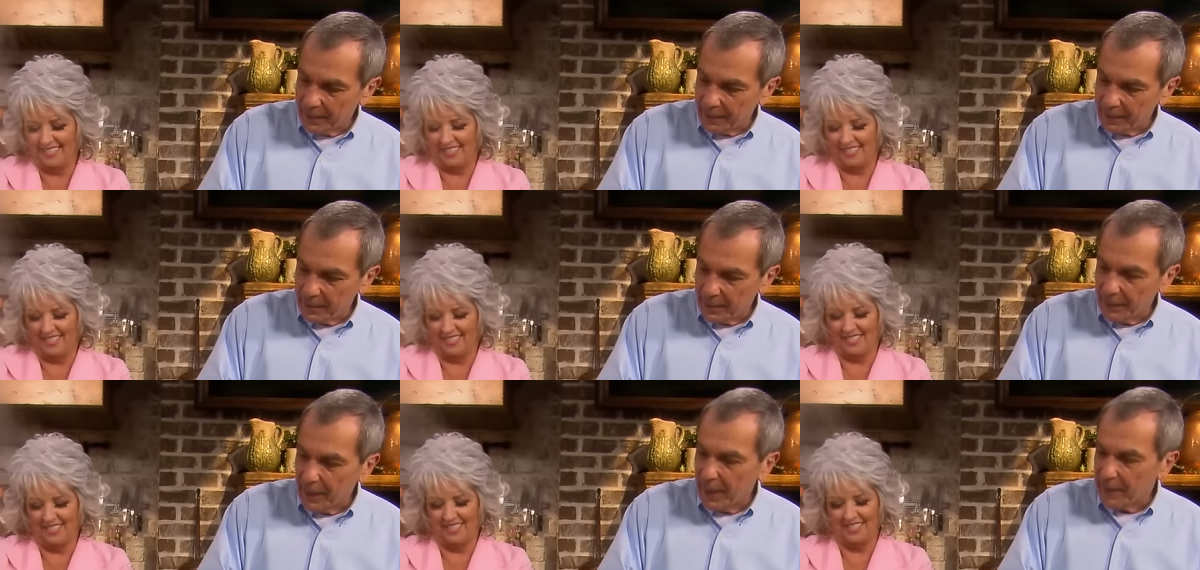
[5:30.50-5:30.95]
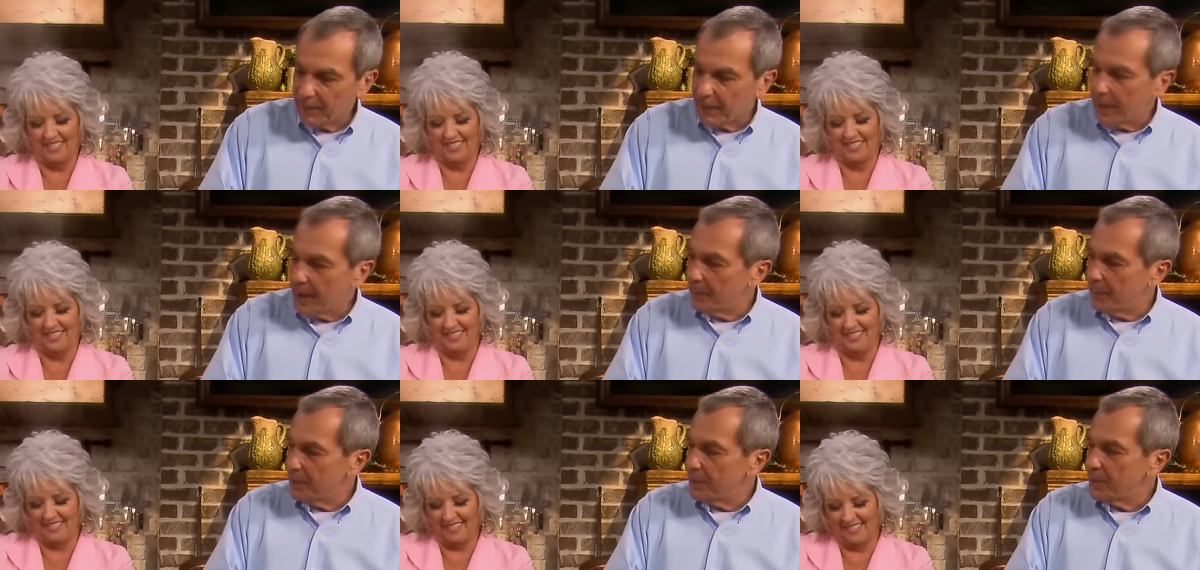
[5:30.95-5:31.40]
Speaker 1: it, a lot of
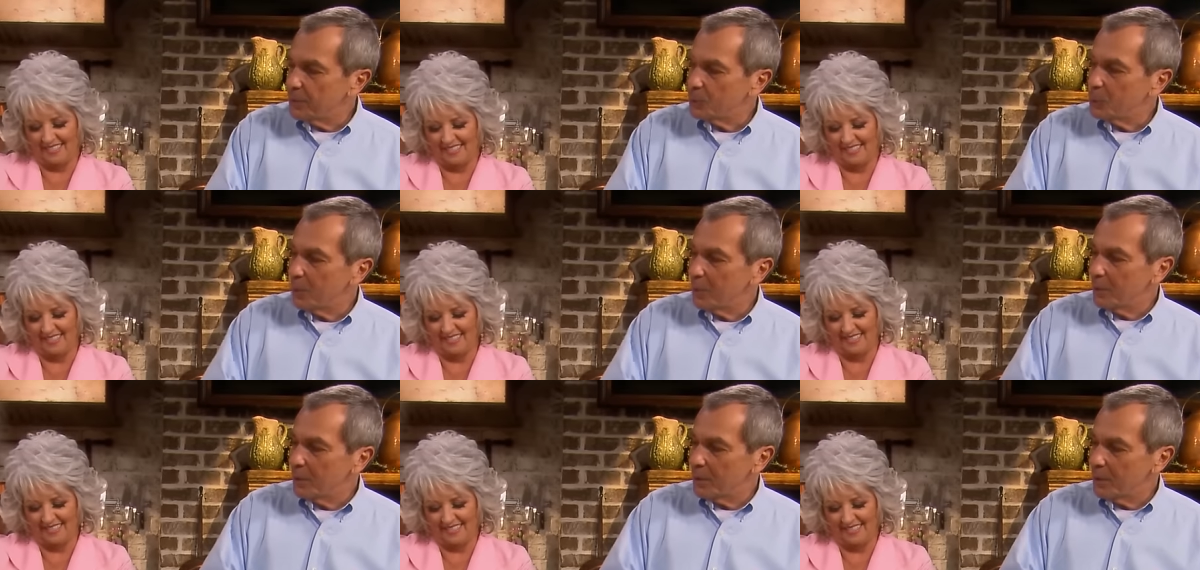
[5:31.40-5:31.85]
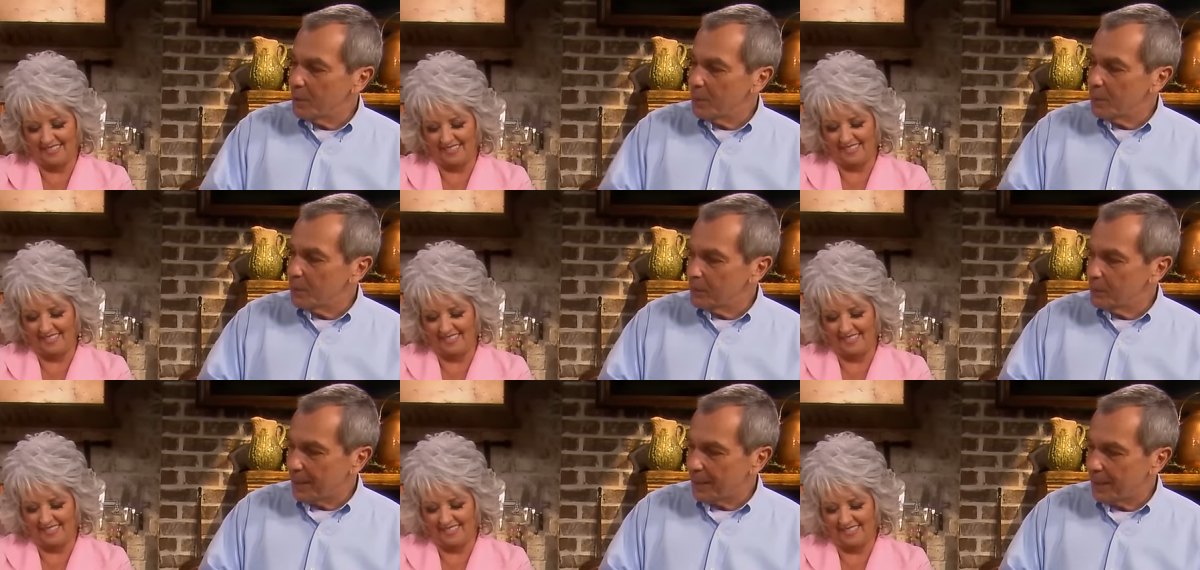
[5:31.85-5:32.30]
companies will, will
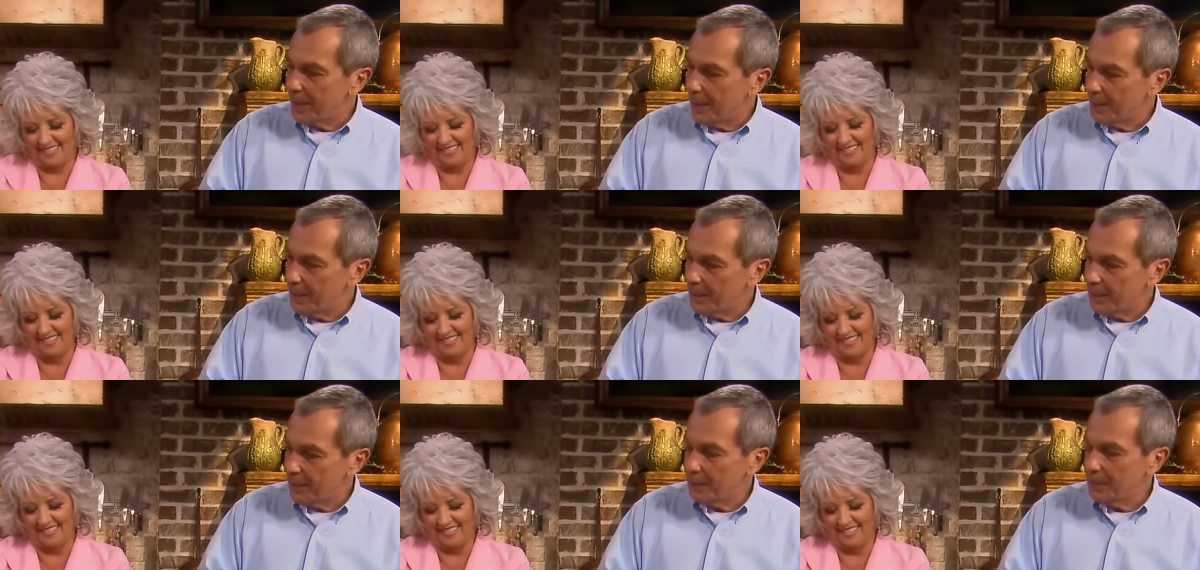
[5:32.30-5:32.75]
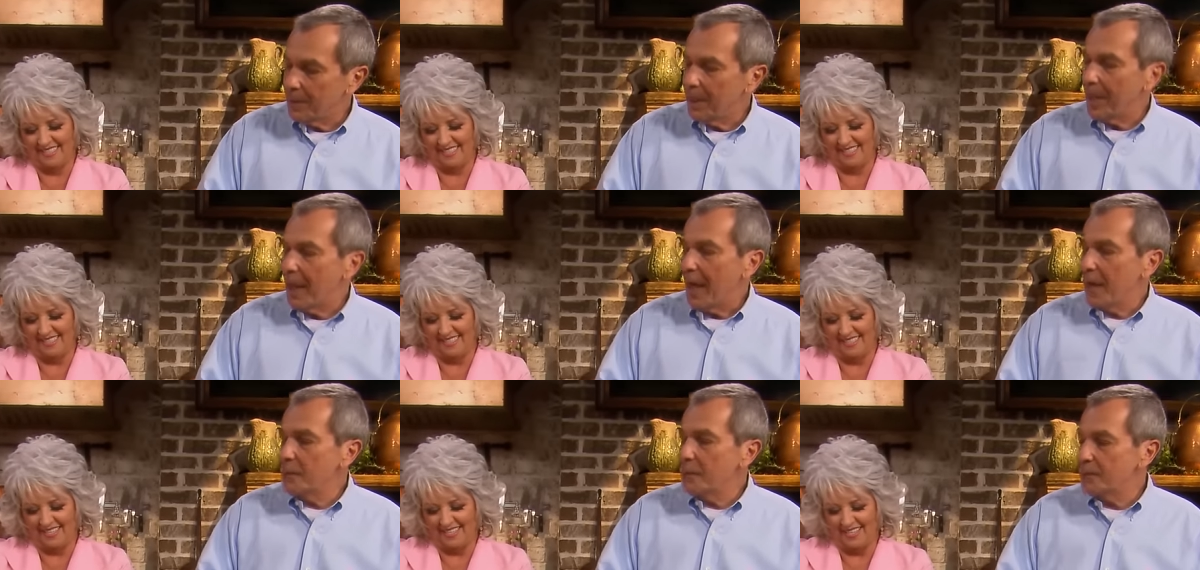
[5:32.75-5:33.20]
use a chemical.
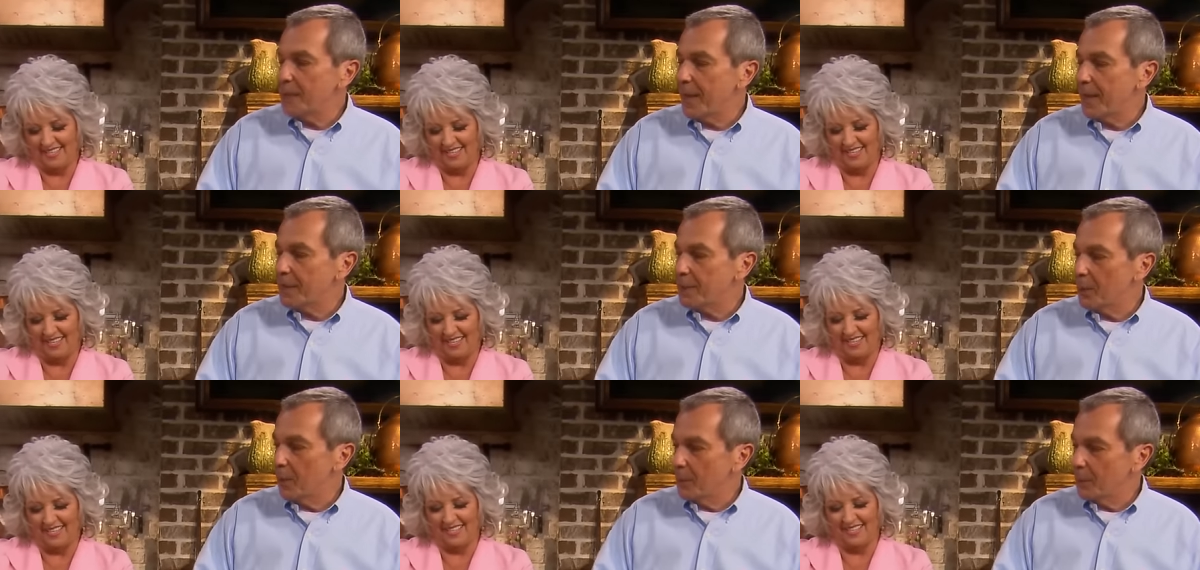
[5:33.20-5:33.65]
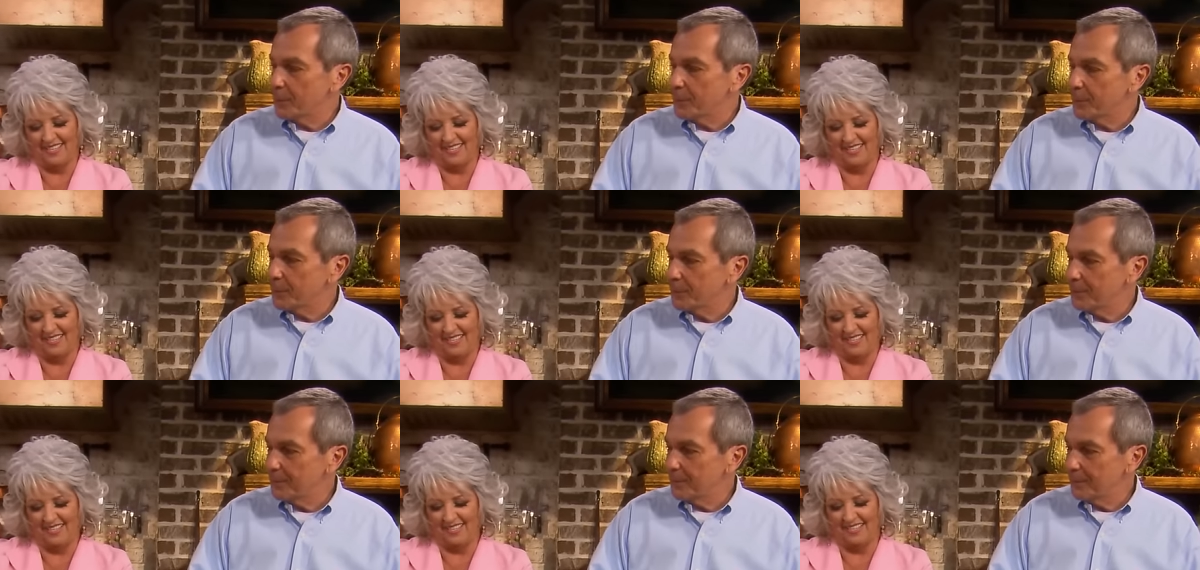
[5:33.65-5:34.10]
I use egg
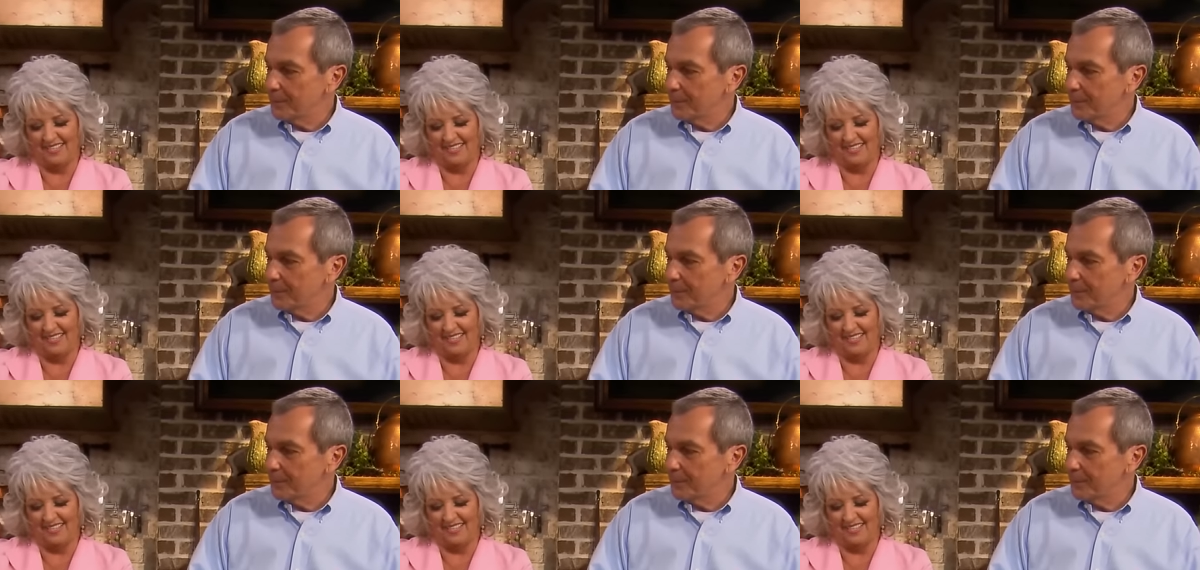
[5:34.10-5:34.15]
yolks.